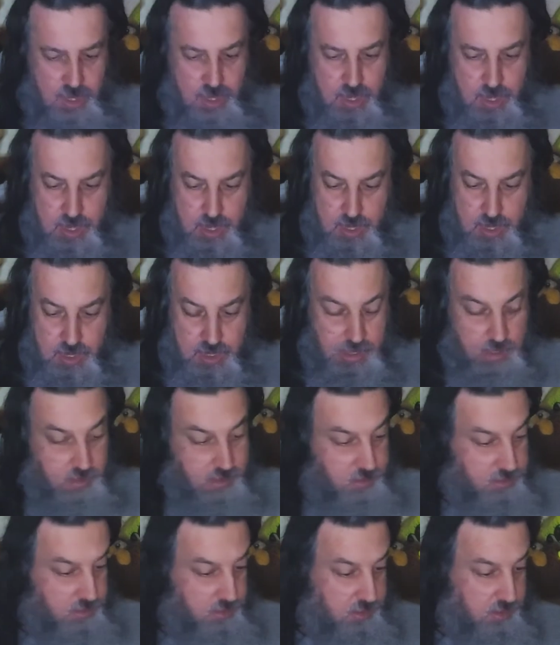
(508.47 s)

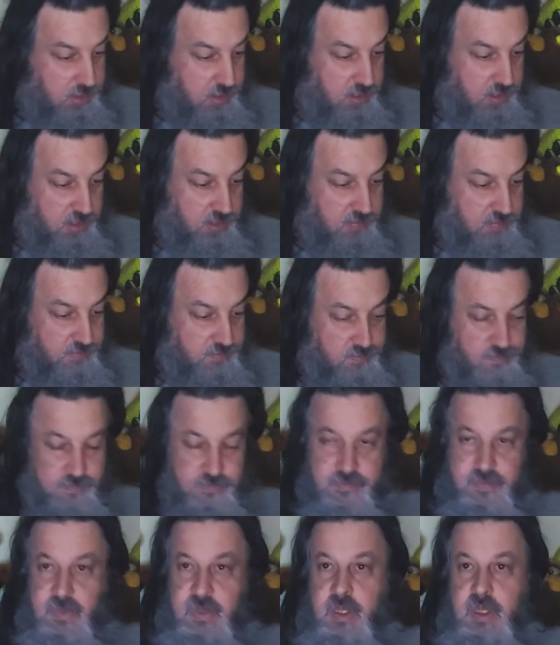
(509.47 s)
And
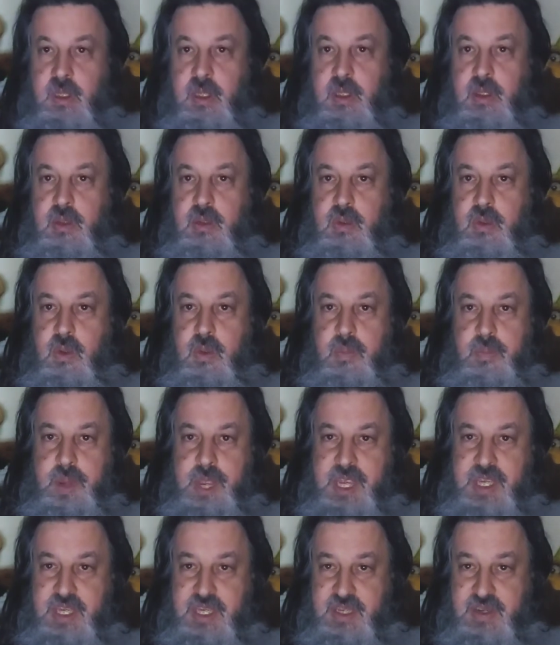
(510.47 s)
do a
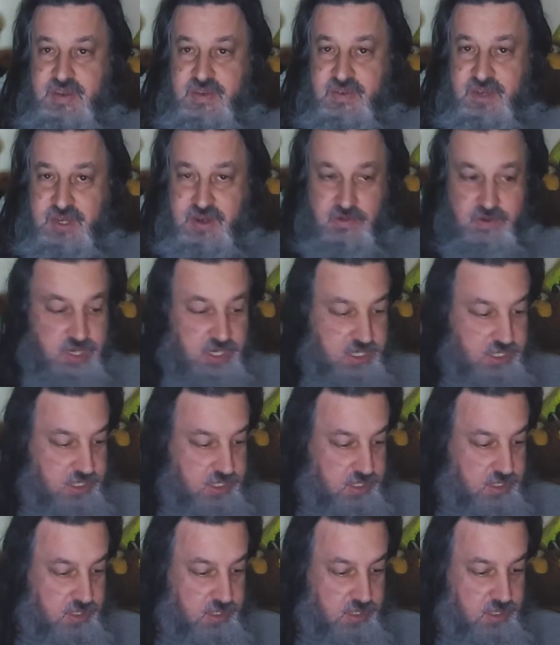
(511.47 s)
base
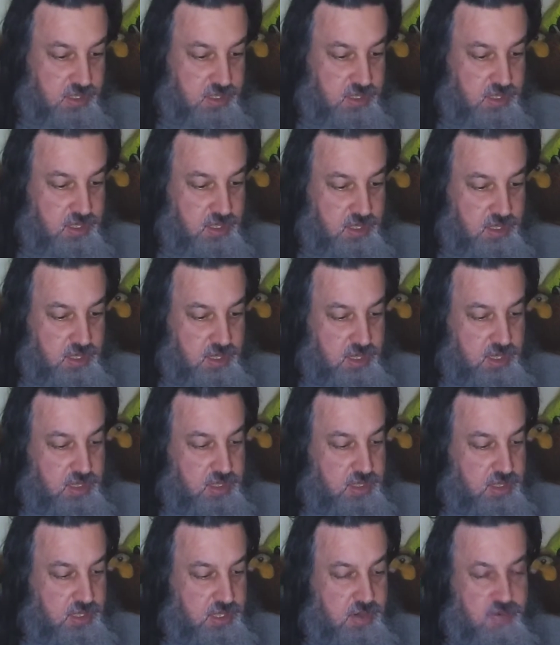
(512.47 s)
configuration,
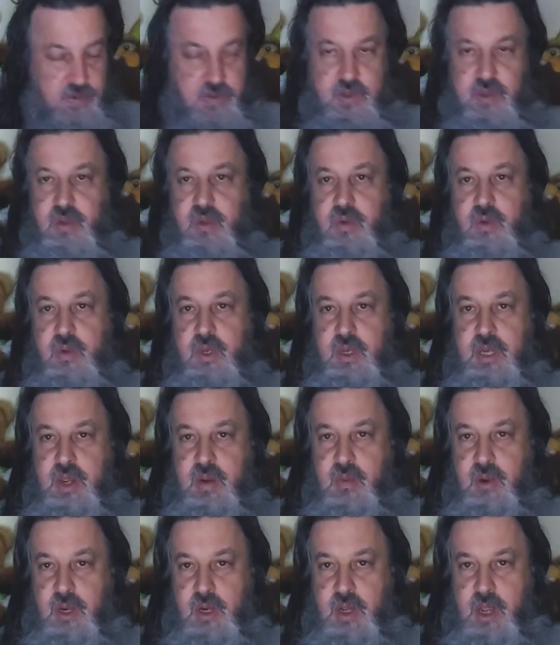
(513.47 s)
and then I have to do a
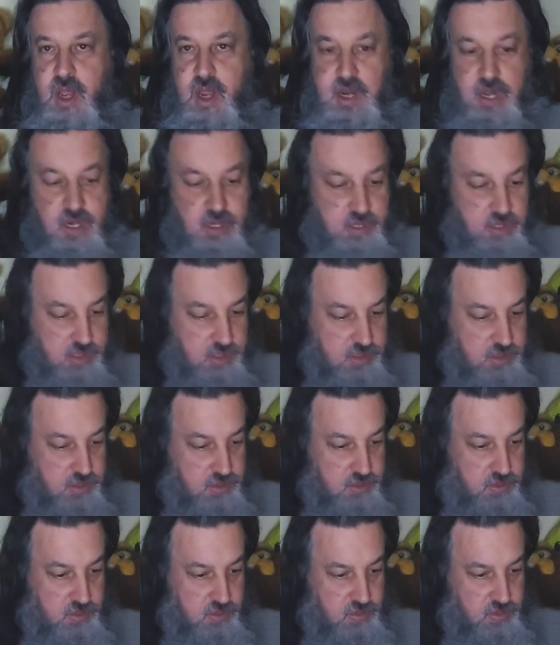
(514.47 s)
network audit
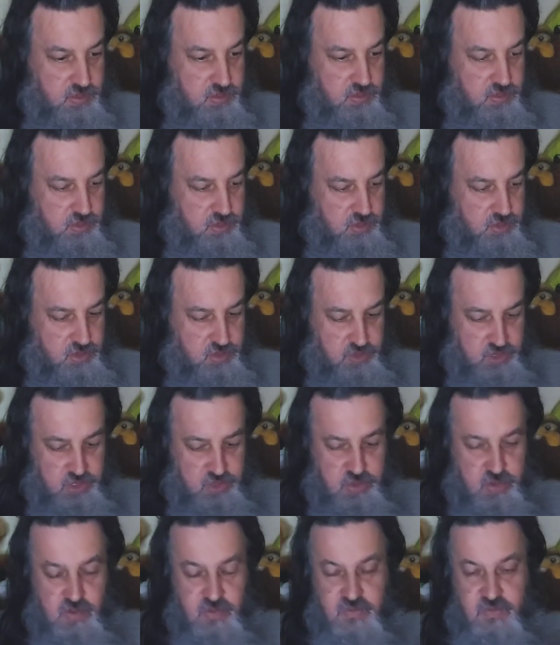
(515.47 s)
to
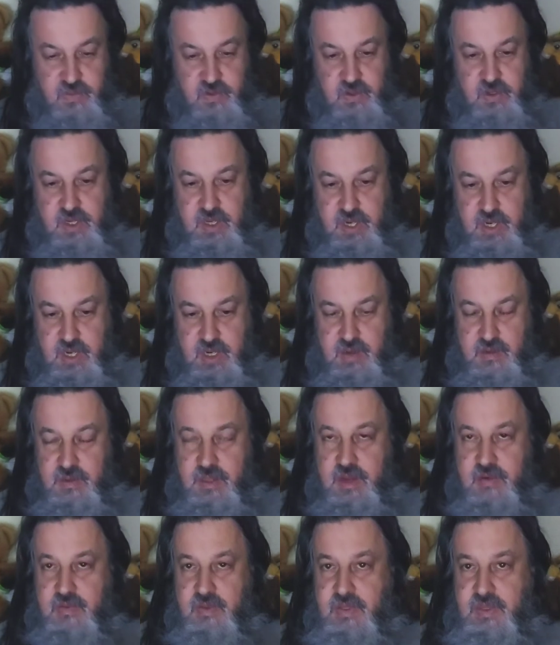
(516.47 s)
switch over
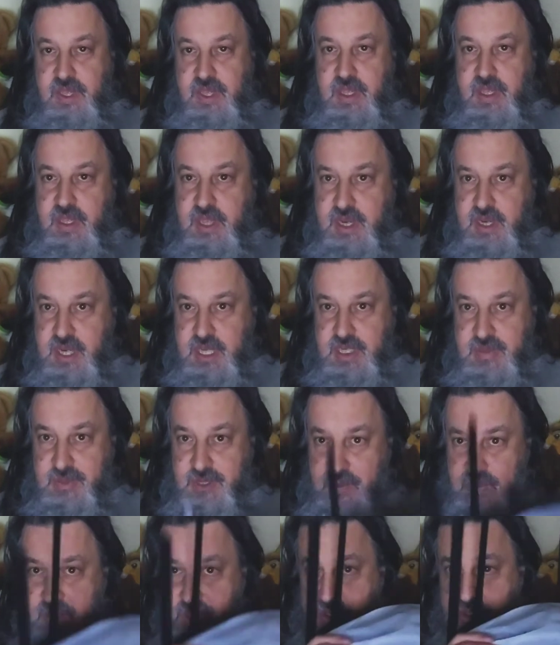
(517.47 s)
everything that needs to
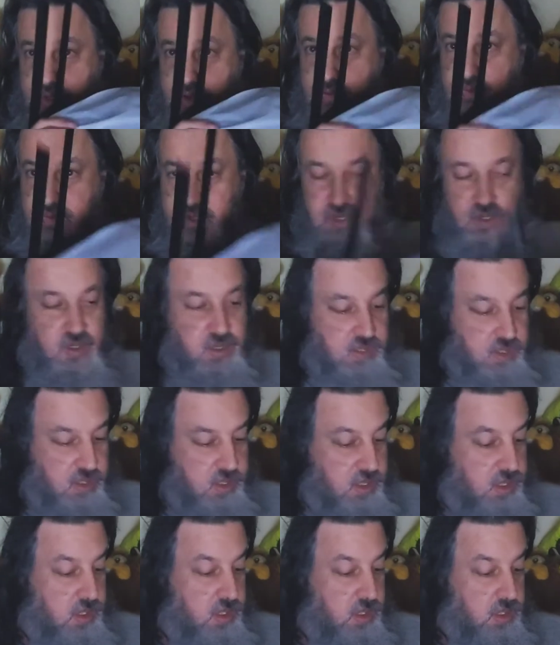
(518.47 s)
be switched over,
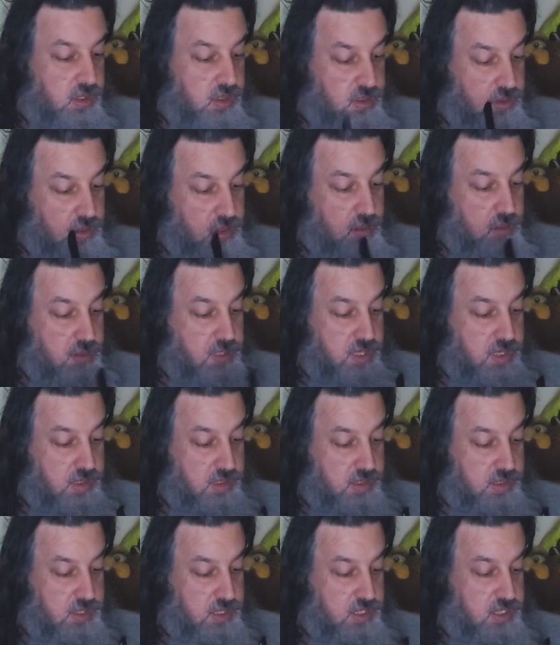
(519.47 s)
so that
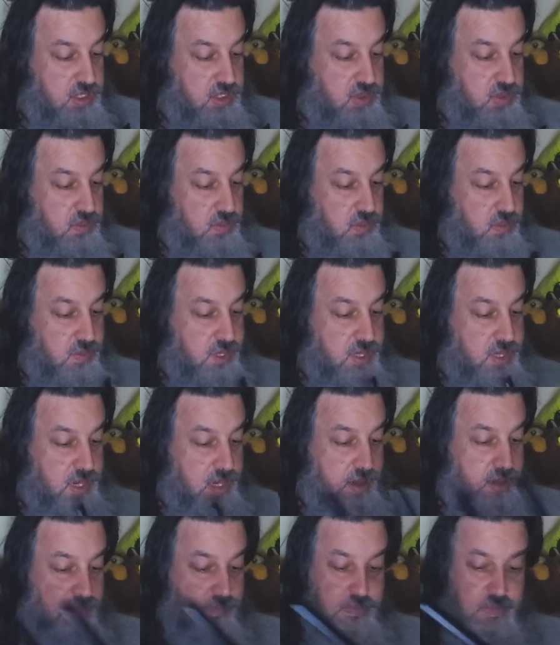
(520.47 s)
this will
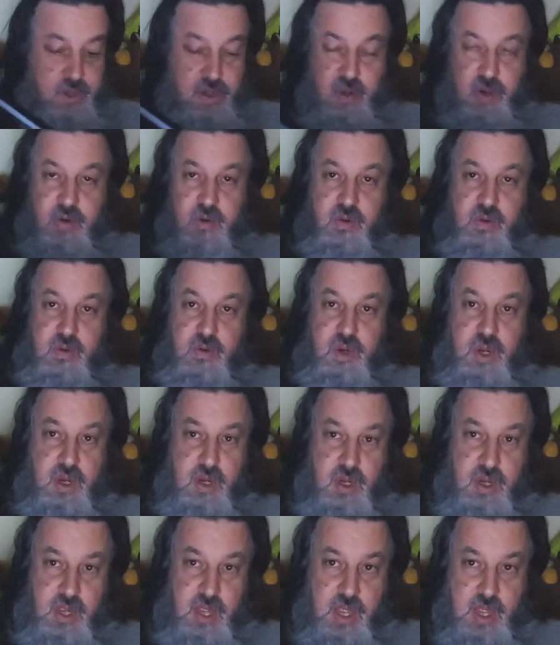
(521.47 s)
become the new
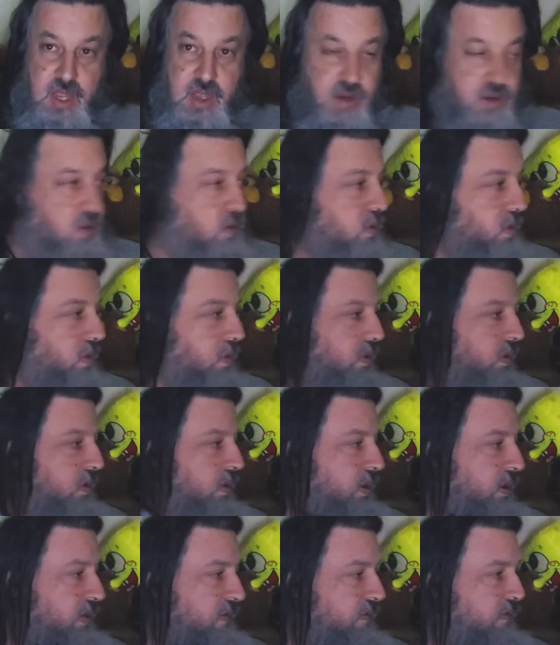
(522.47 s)

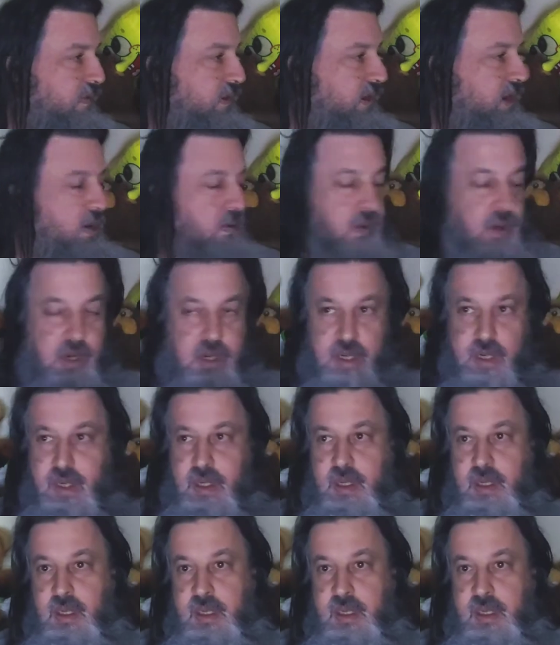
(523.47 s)
core of the network,